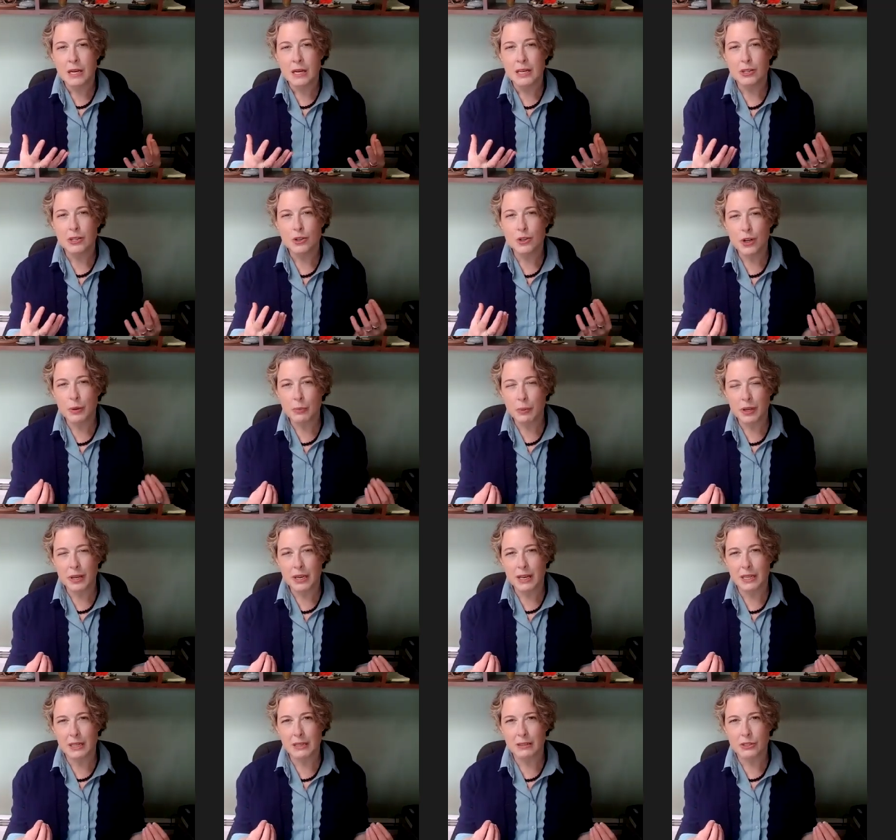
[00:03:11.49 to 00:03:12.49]

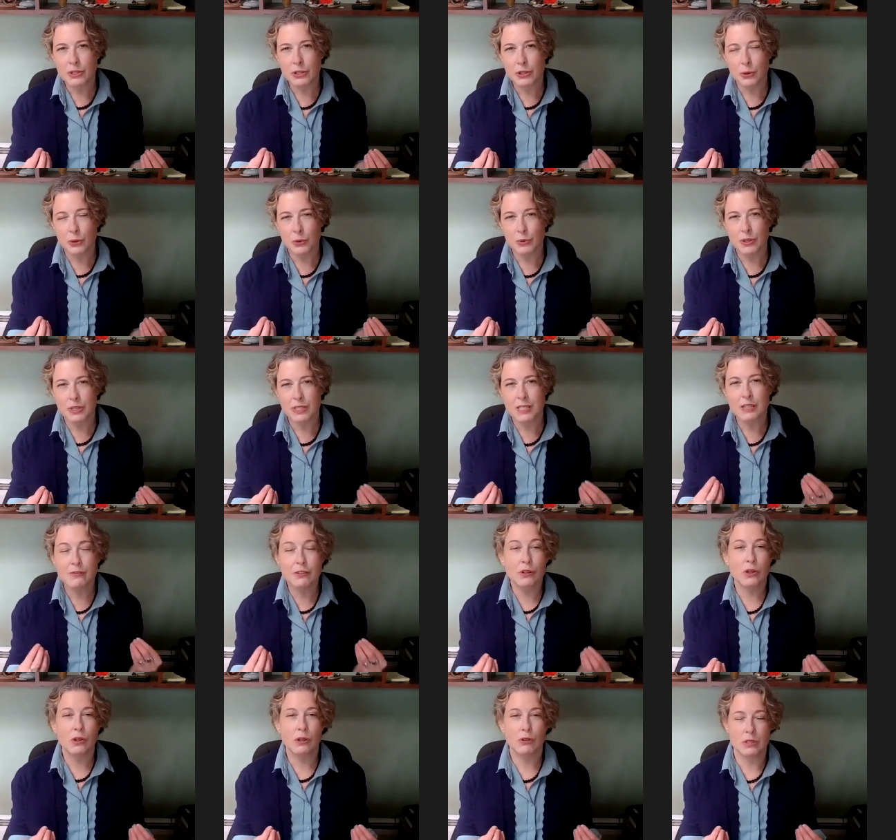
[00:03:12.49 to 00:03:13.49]
contributing to the
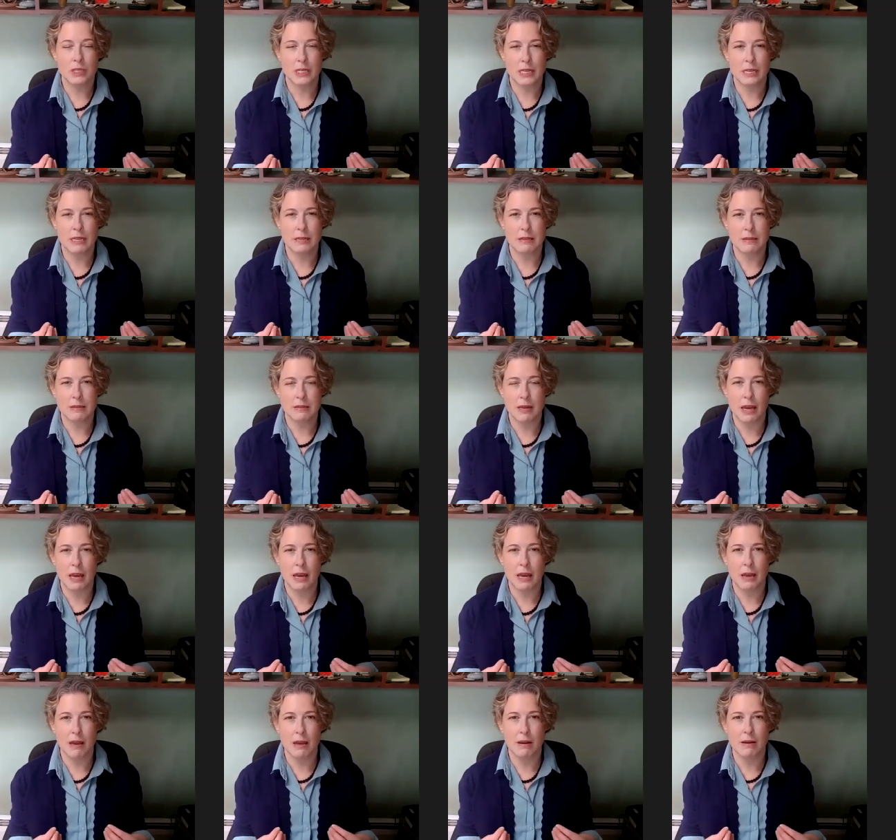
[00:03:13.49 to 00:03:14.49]
difficulties
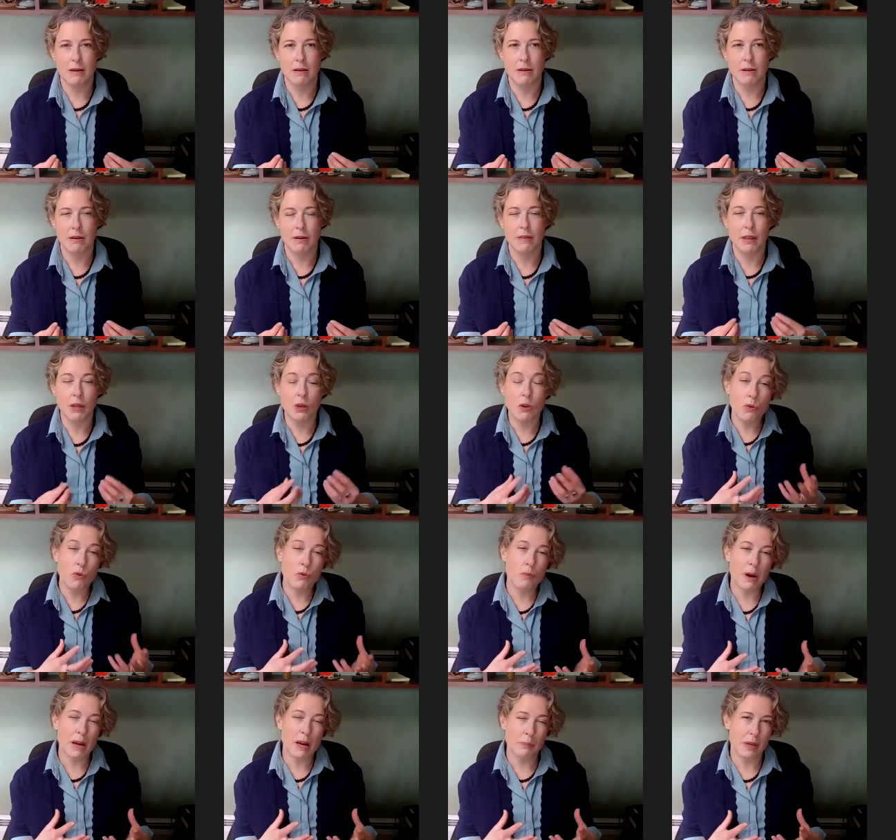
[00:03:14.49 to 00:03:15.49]
that you
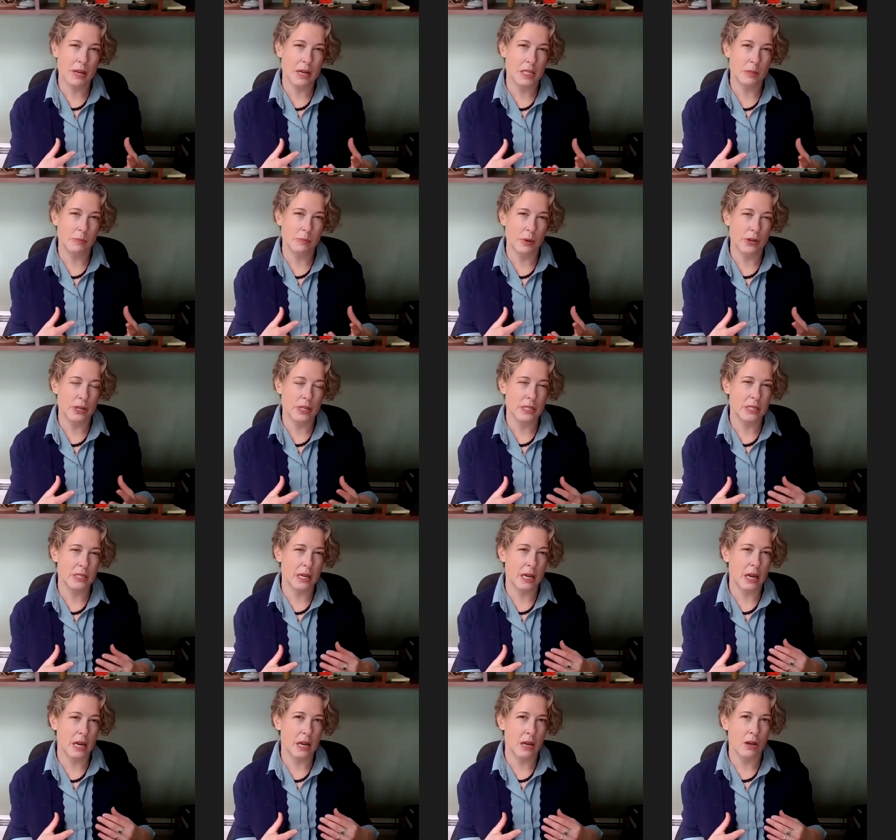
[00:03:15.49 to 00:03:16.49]
might be
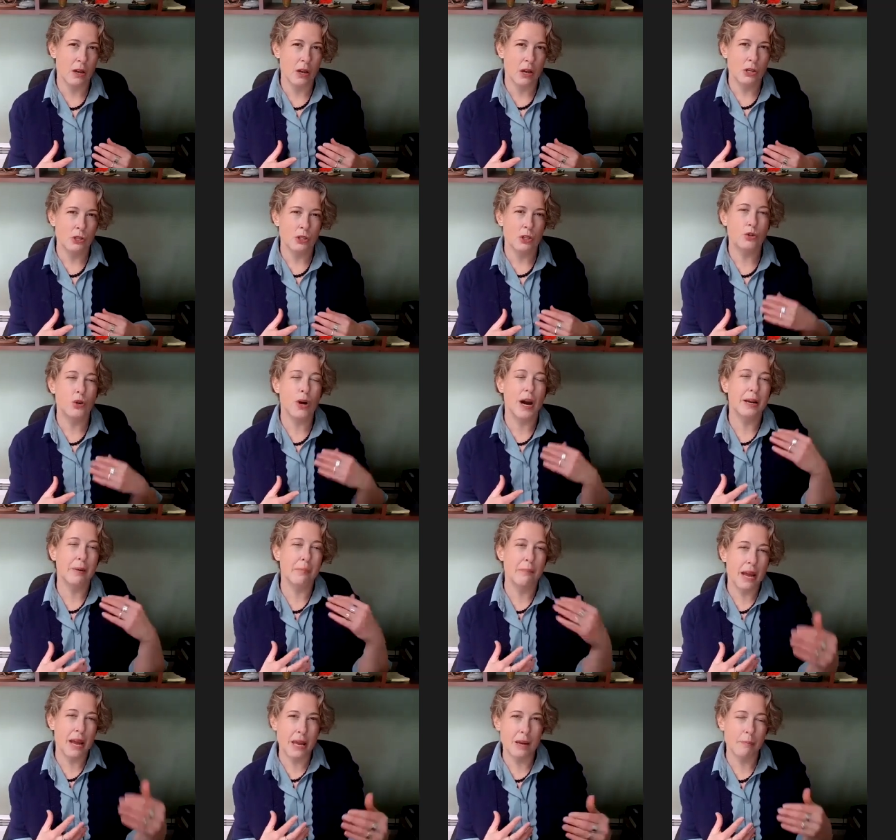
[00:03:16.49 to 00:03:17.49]
experiencing to try to
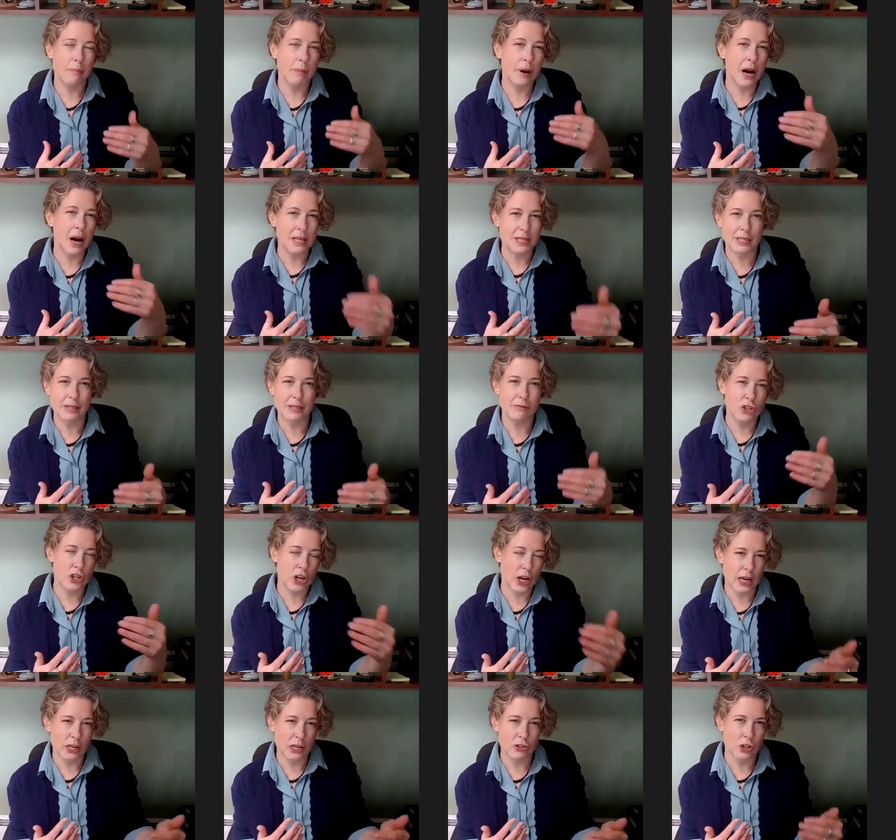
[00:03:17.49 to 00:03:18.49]
make positive
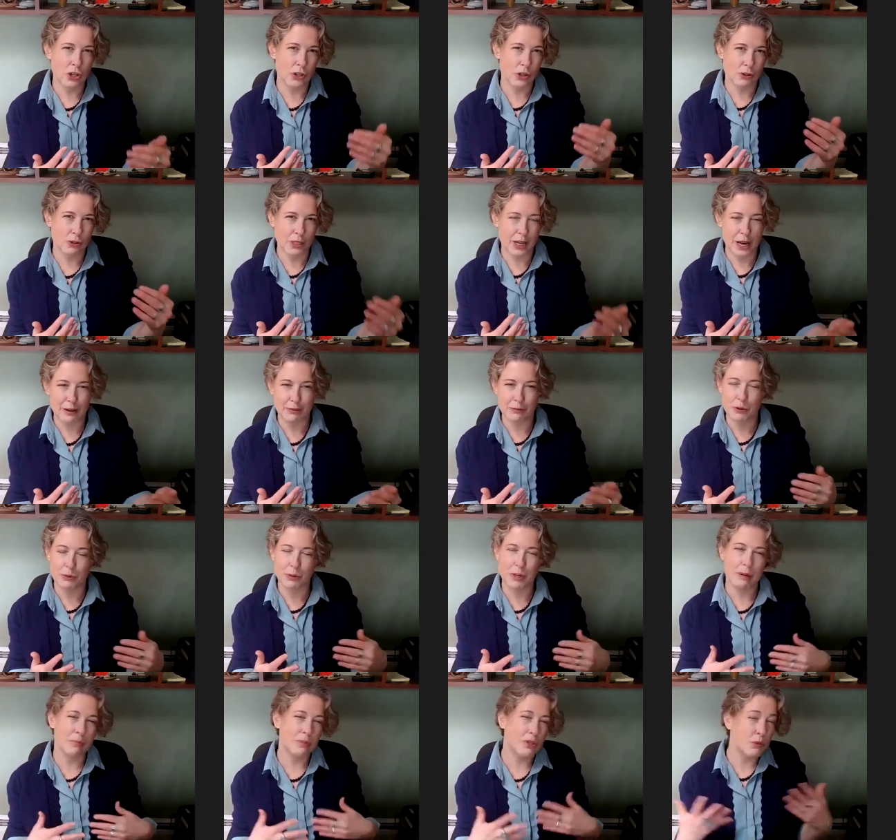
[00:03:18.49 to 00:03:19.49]
change in your life. You
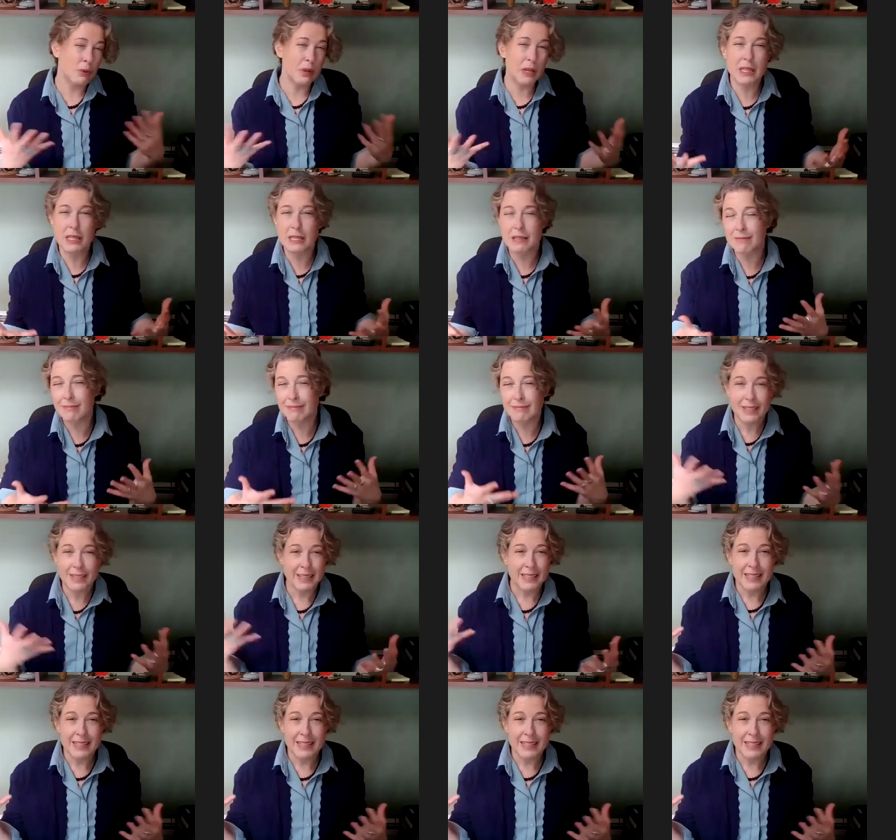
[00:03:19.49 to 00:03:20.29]
keep doing